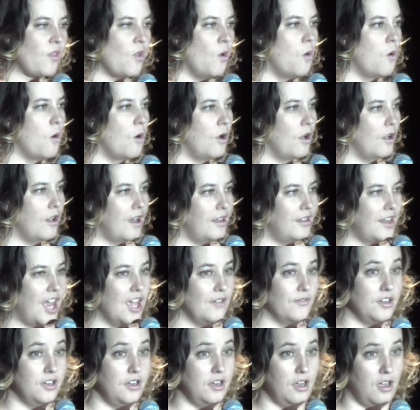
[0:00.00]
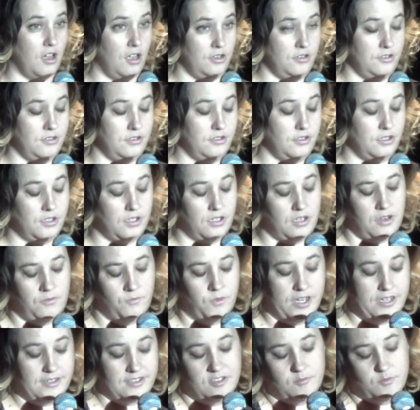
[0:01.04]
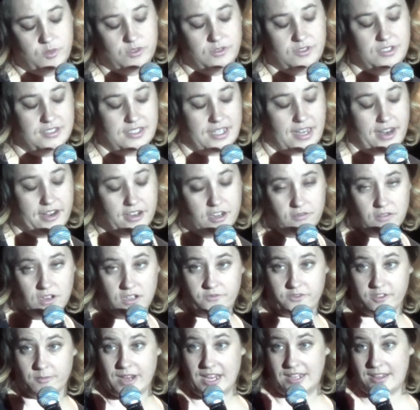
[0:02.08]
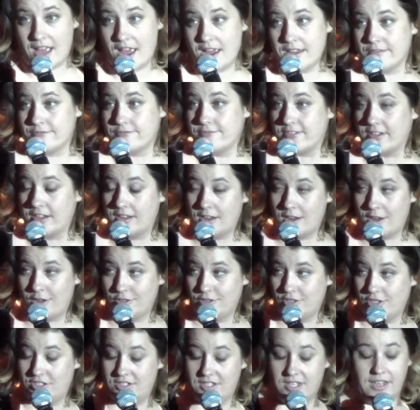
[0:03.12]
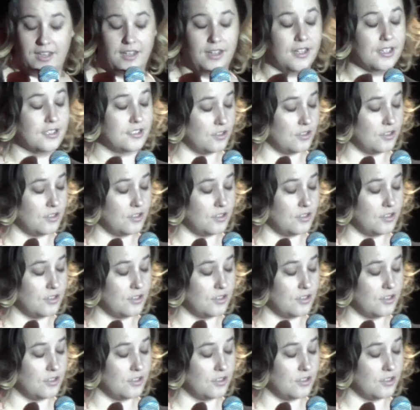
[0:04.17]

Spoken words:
Or I'll have an unreasonable desire to run for my life, and I'll just say,